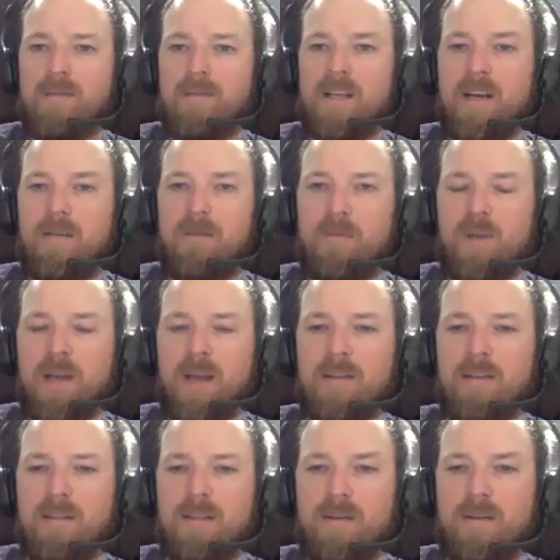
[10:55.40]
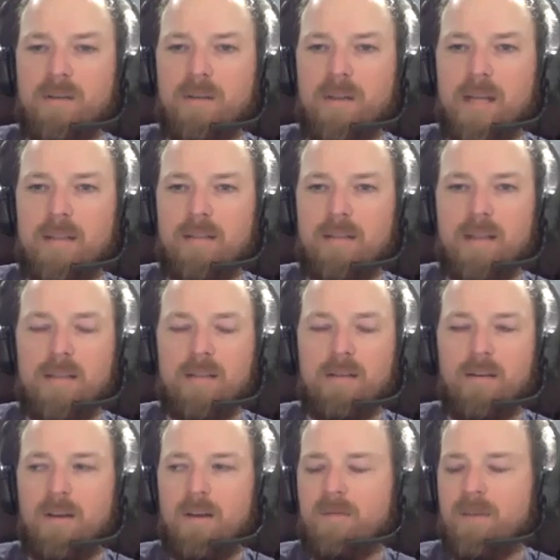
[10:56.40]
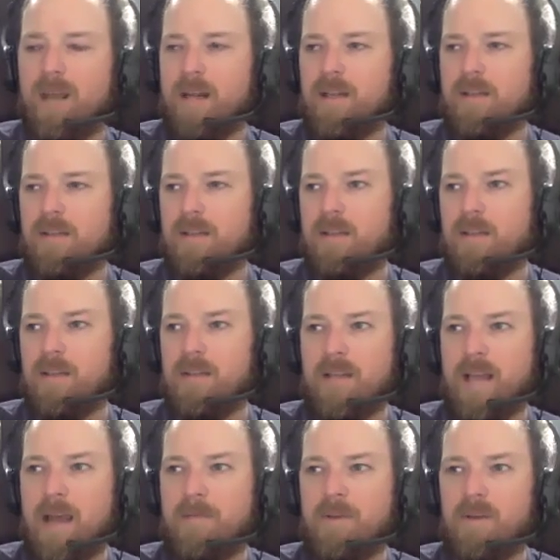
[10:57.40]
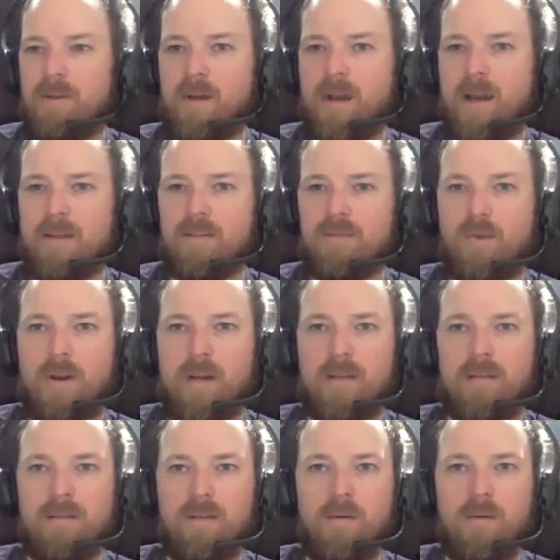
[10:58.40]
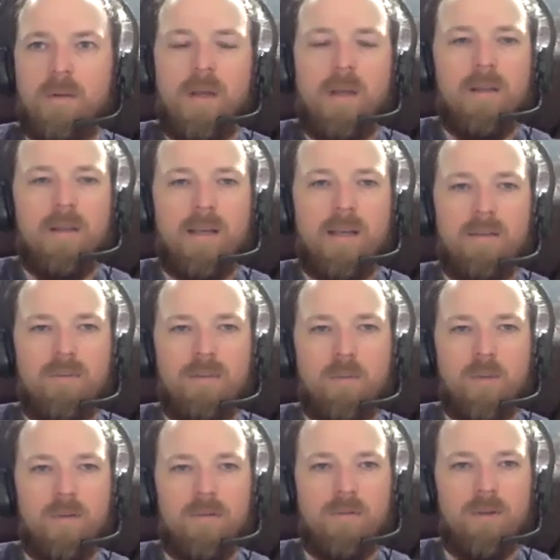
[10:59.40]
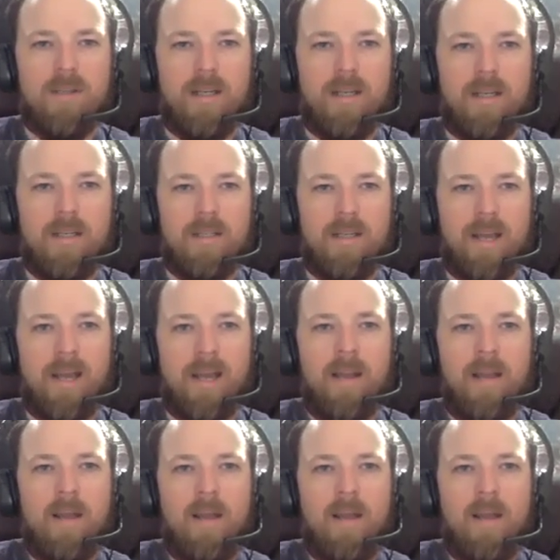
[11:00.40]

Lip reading: love to hear from you guys too. So that's a good advantage to having you guys join us. So thank you so much for attending today.